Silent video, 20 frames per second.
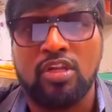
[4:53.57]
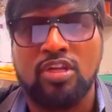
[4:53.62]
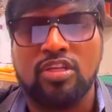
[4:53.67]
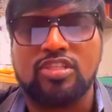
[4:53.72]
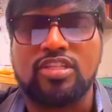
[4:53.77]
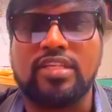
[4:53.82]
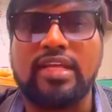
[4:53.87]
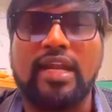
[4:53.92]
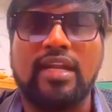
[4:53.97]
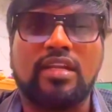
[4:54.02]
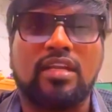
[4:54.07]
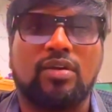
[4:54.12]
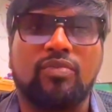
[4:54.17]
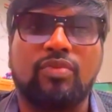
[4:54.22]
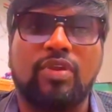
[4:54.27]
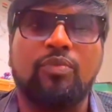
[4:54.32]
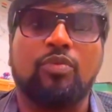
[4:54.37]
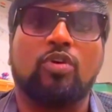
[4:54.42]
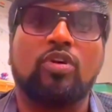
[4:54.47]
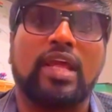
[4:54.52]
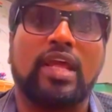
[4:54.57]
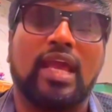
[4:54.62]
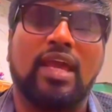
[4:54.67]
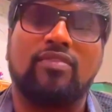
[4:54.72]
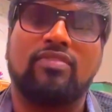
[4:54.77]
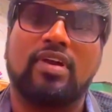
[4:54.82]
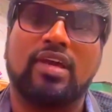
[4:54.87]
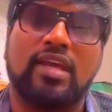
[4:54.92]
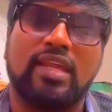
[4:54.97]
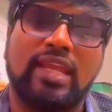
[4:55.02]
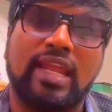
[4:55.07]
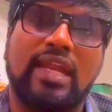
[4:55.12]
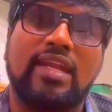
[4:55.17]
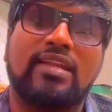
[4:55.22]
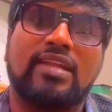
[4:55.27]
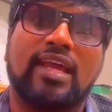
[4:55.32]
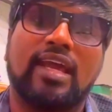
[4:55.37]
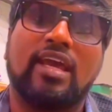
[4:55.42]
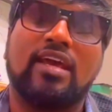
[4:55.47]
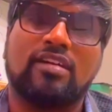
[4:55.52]
so that we won't have a
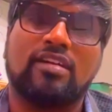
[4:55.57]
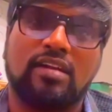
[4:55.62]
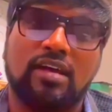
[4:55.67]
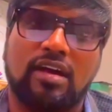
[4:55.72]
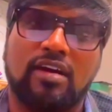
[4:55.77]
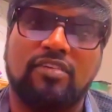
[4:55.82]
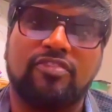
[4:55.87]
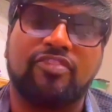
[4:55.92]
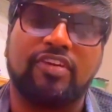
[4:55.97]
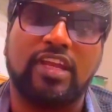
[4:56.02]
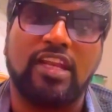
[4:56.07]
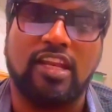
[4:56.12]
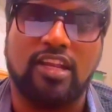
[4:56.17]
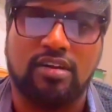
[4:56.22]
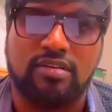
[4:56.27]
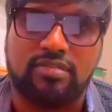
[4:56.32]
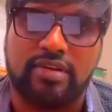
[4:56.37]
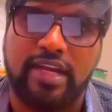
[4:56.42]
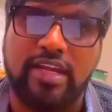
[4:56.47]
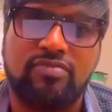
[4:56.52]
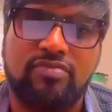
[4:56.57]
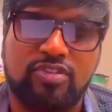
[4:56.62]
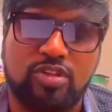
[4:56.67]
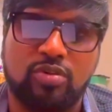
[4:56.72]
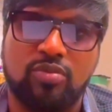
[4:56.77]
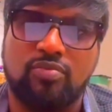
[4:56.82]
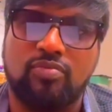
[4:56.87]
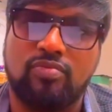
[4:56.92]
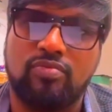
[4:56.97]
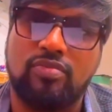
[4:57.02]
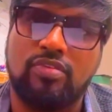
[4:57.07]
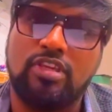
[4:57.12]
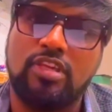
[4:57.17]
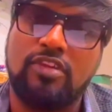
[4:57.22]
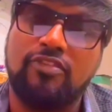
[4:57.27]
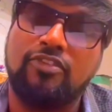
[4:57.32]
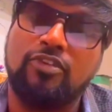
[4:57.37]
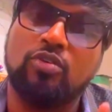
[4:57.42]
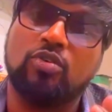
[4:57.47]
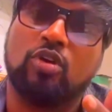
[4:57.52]
entire failure, right? So
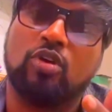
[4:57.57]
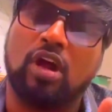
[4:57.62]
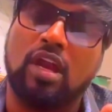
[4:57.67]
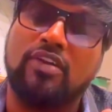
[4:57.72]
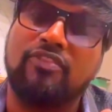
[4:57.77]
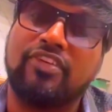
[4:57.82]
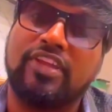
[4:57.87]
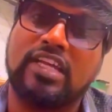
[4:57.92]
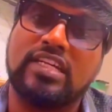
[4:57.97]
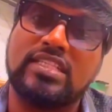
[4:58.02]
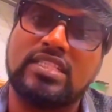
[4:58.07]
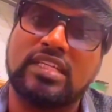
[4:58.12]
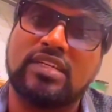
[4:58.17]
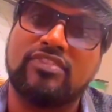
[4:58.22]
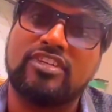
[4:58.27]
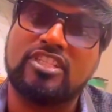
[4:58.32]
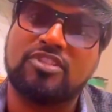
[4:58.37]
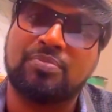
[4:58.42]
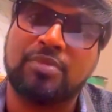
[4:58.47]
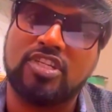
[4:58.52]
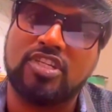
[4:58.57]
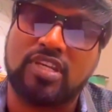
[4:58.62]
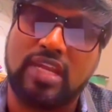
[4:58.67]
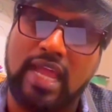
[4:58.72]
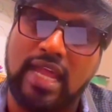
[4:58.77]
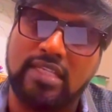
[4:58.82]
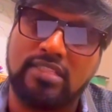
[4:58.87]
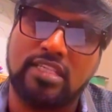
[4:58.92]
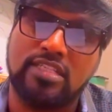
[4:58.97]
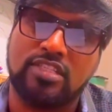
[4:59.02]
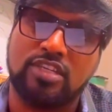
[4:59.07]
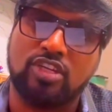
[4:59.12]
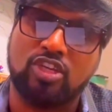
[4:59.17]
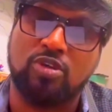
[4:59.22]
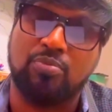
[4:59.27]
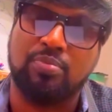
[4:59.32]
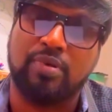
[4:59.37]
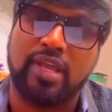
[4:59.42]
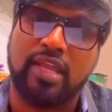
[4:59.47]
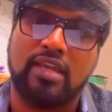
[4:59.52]
if you configure service mesh as a
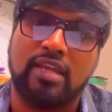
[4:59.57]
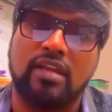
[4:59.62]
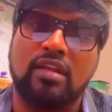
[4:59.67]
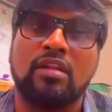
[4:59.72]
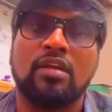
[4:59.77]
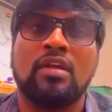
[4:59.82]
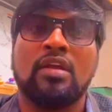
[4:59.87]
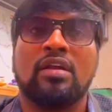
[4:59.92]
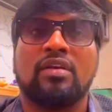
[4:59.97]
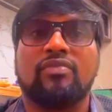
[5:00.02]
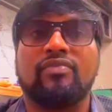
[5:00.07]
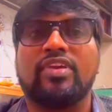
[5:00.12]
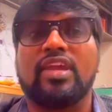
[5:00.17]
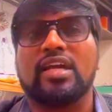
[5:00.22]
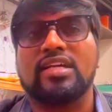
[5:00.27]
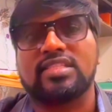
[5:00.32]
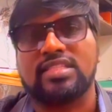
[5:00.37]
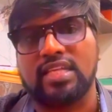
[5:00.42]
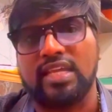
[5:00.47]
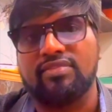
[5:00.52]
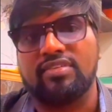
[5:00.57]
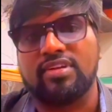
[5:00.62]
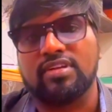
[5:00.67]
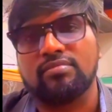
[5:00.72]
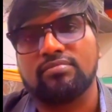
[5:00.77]
circuit breaker, we are saved.